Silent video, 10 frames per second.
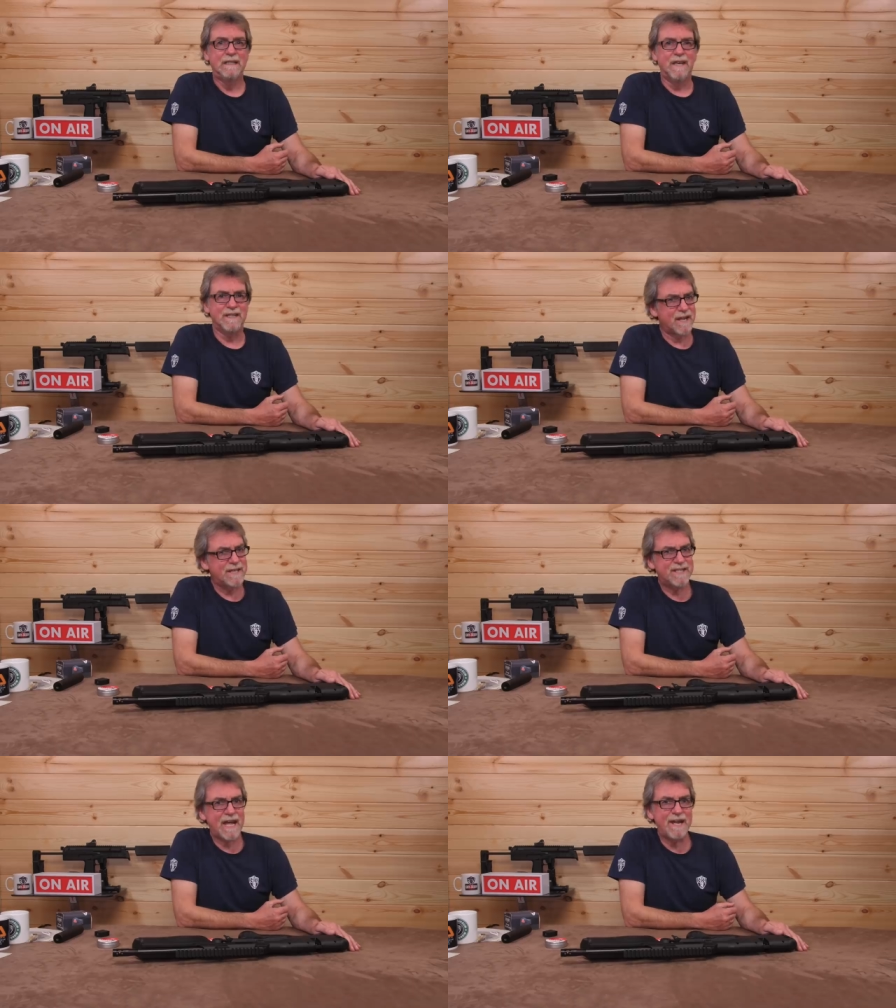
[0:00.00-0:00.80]
As I
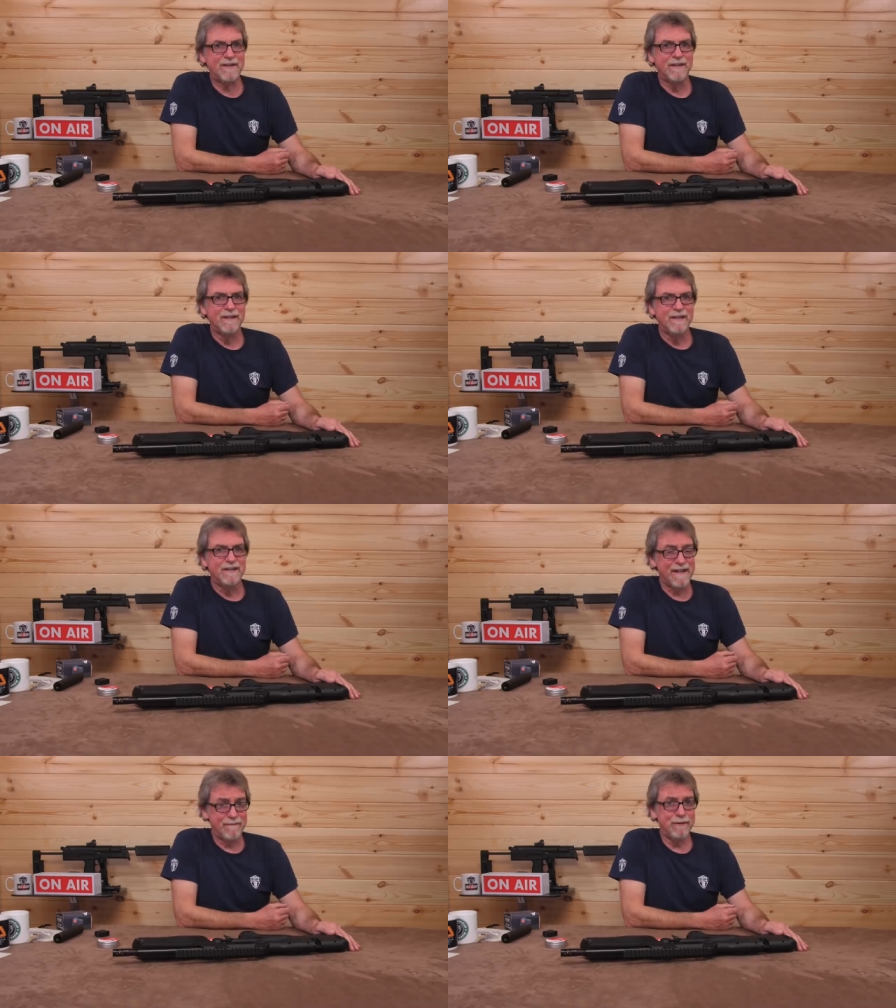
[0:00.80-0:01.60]
said,
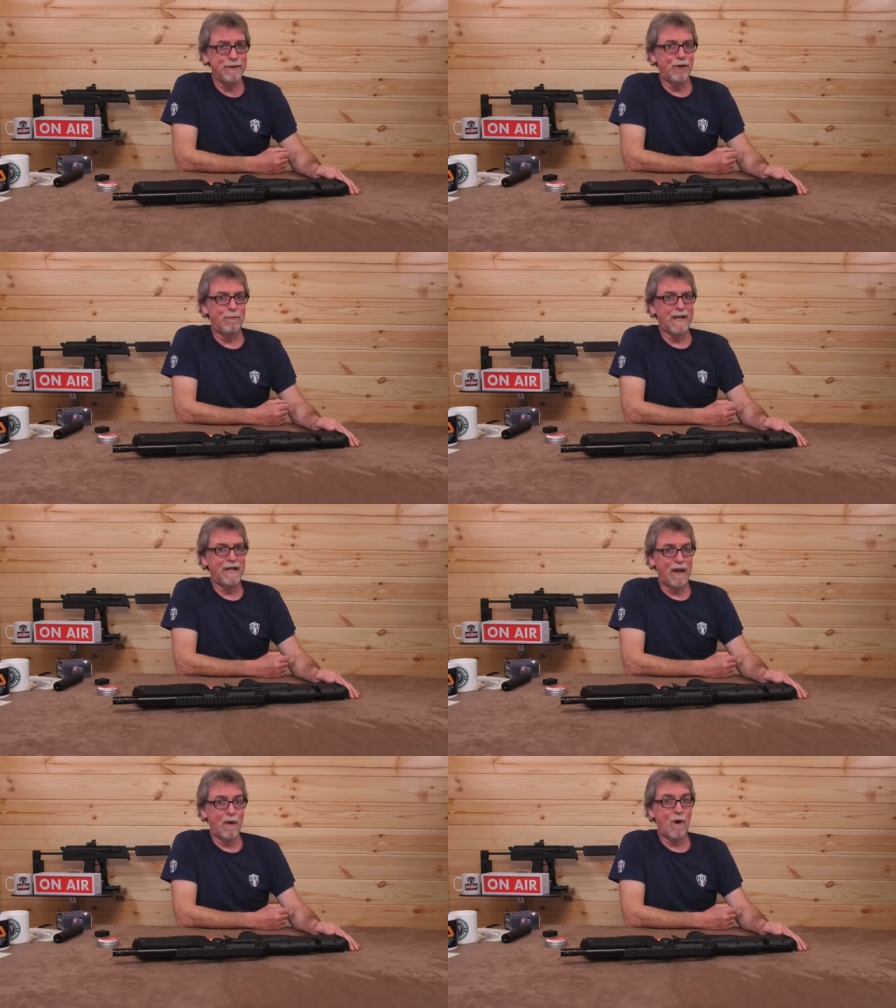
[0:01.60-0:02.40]
never normally
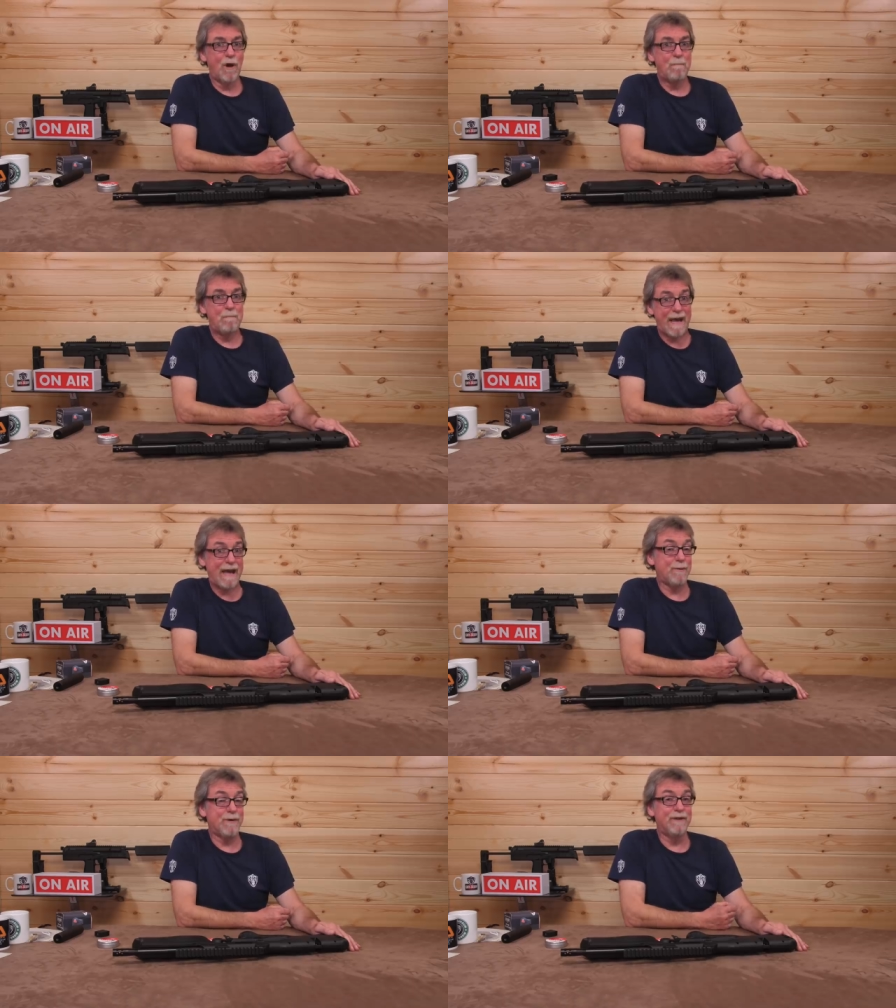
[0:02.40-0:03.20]
low on
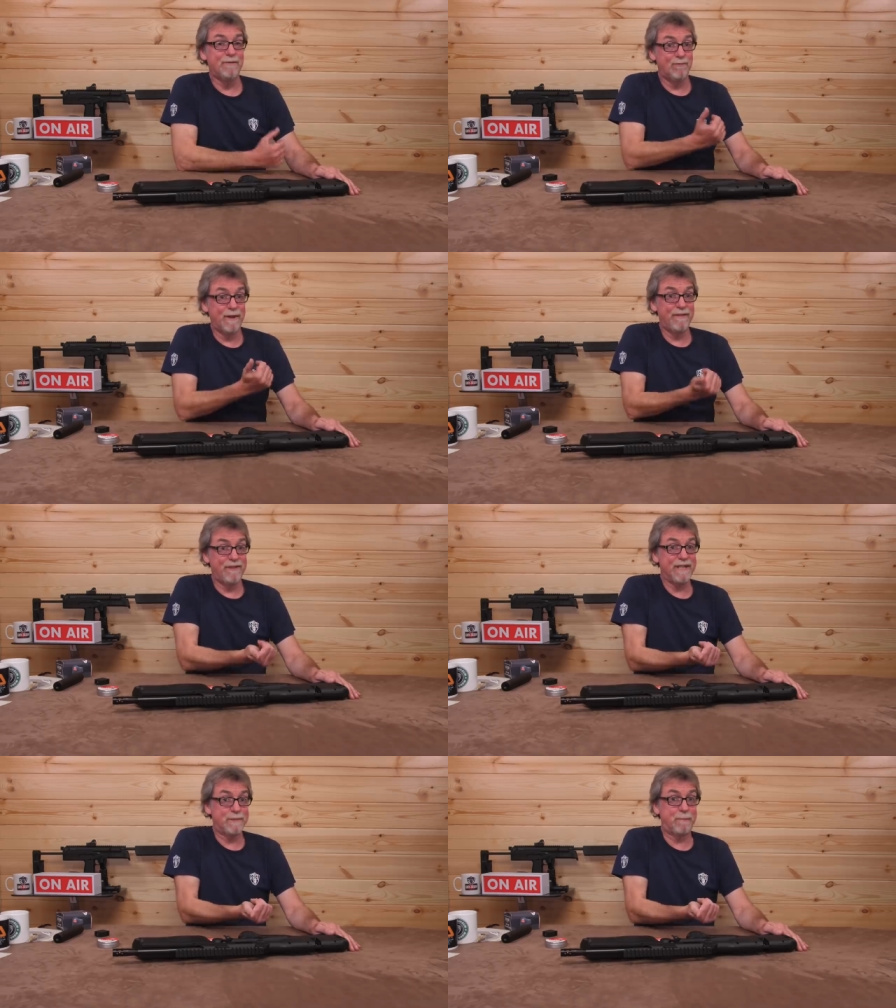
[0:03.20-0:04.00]
power when
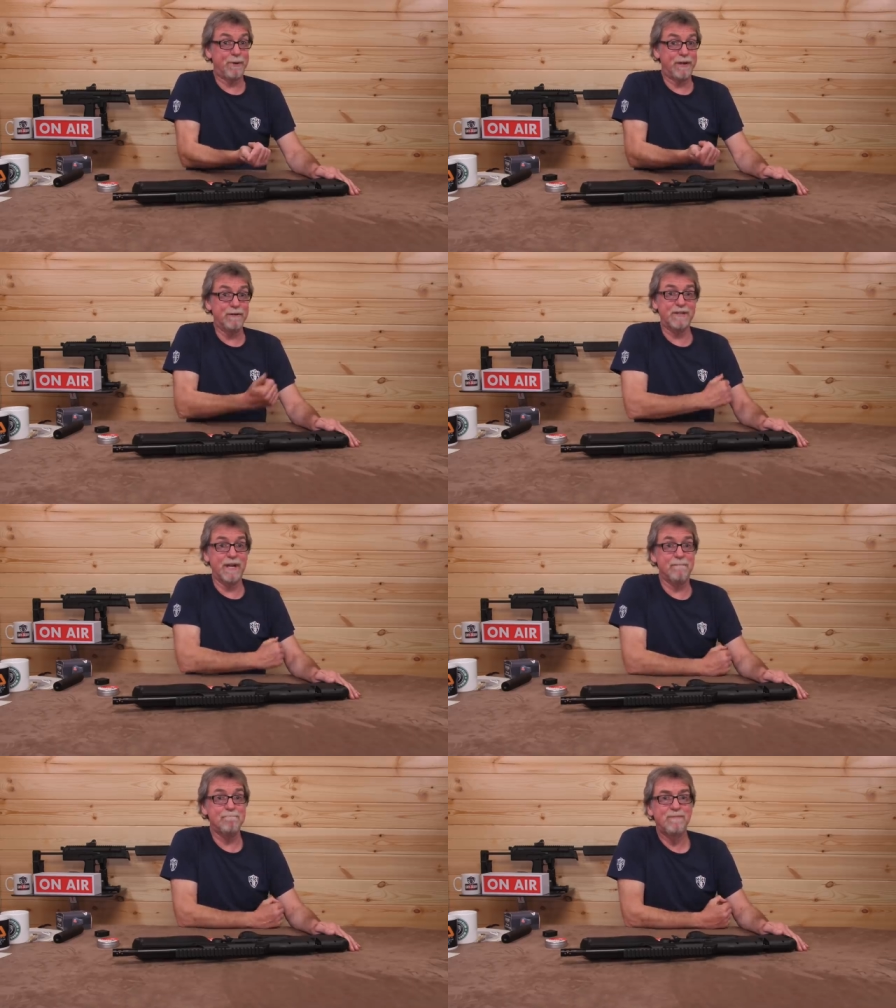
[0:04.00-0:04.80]
these produce
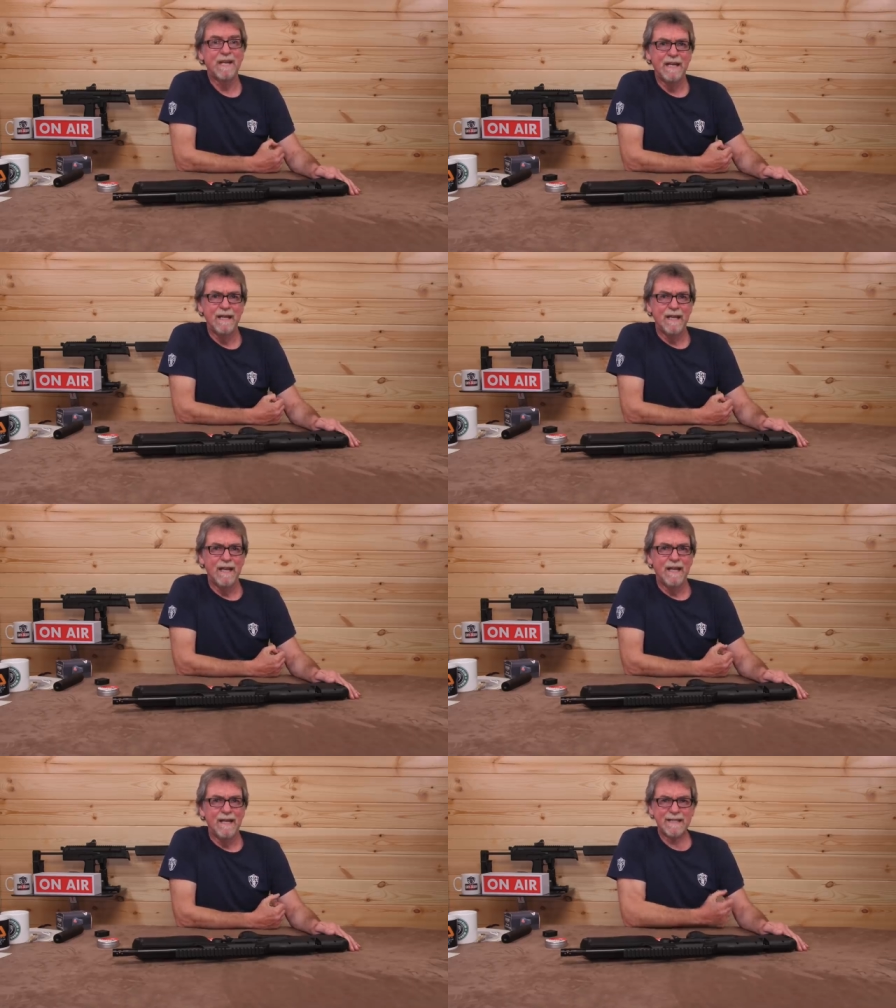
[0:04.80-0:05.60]
it.
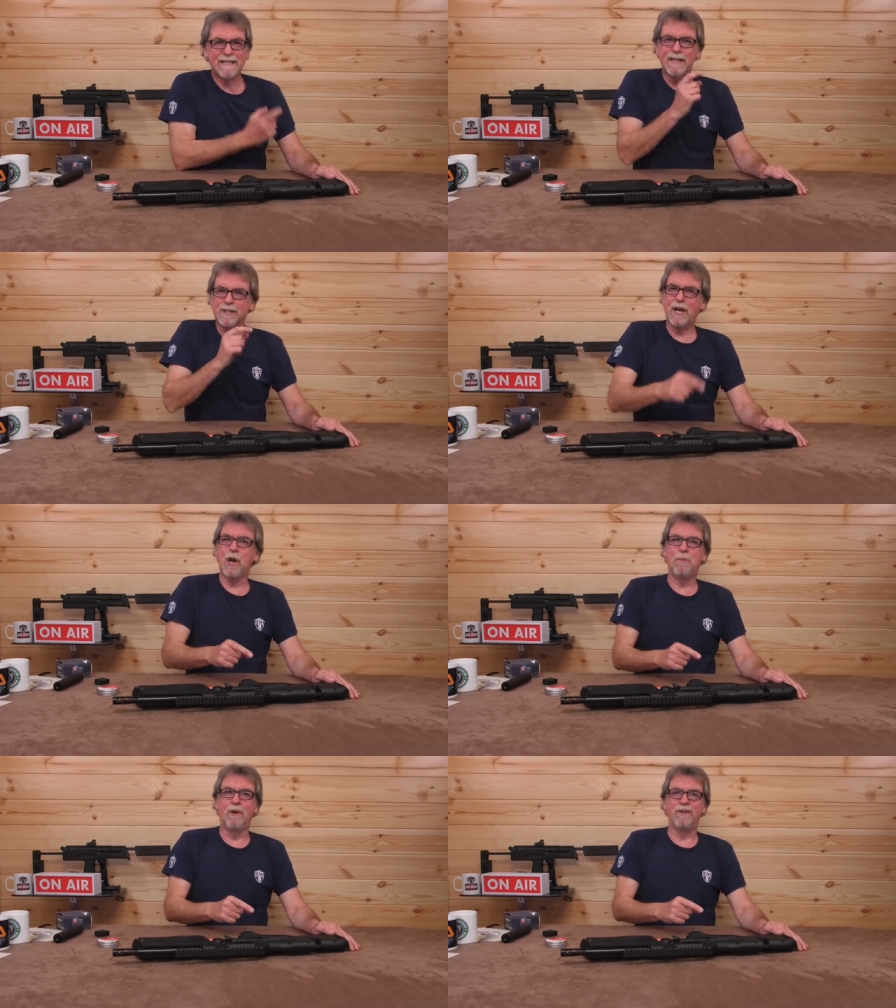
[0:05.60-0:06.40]
Let's get a
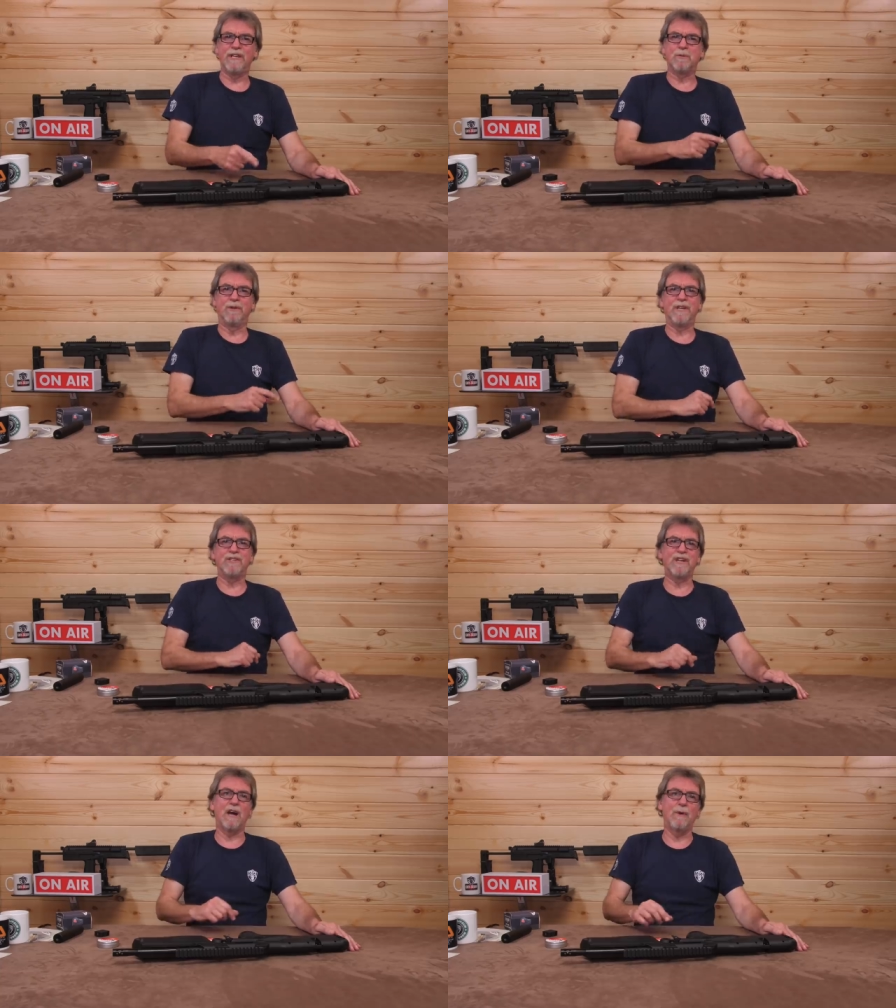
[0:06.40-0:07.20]
scope on this one then,
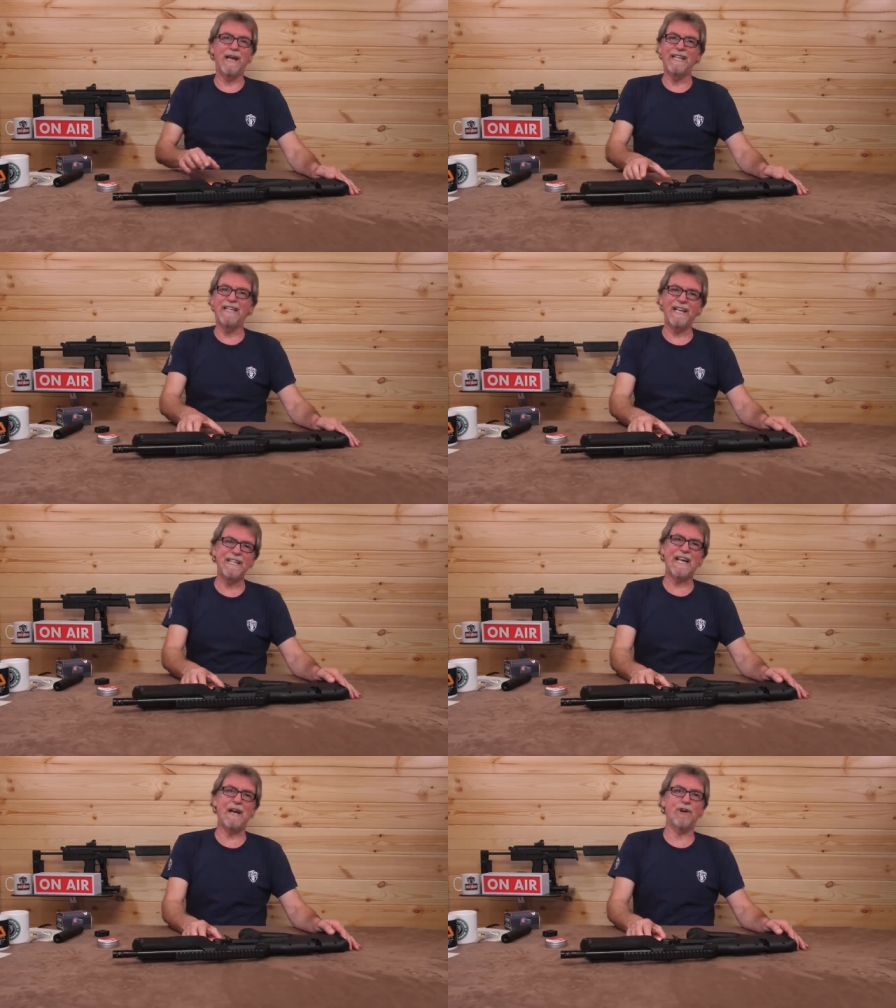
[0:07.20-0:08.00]
shall we, and get
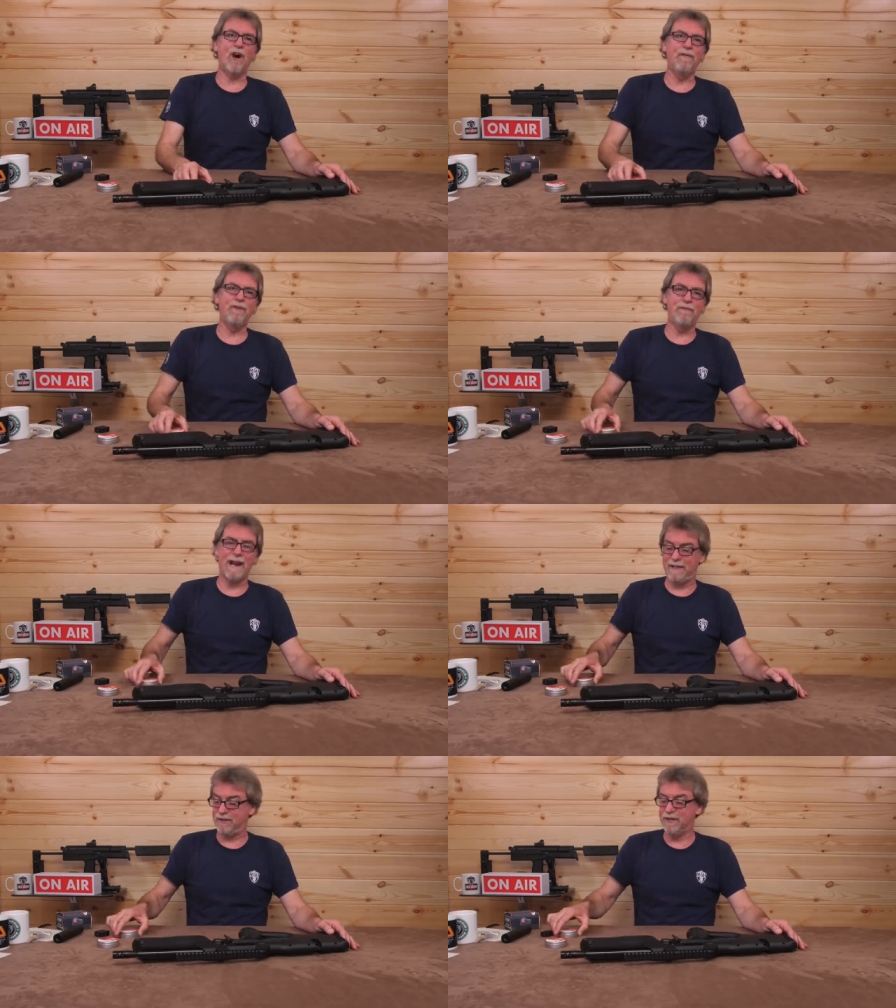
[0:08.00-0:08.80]
it out on the
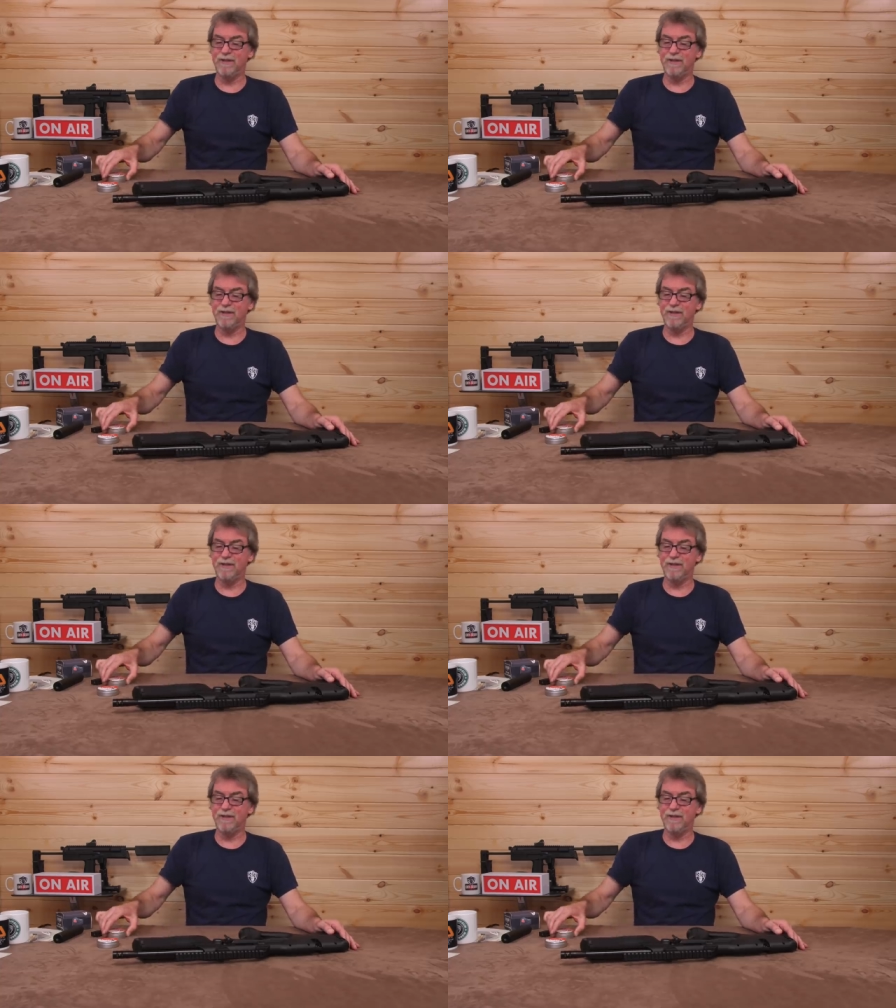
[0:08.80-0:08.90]
range.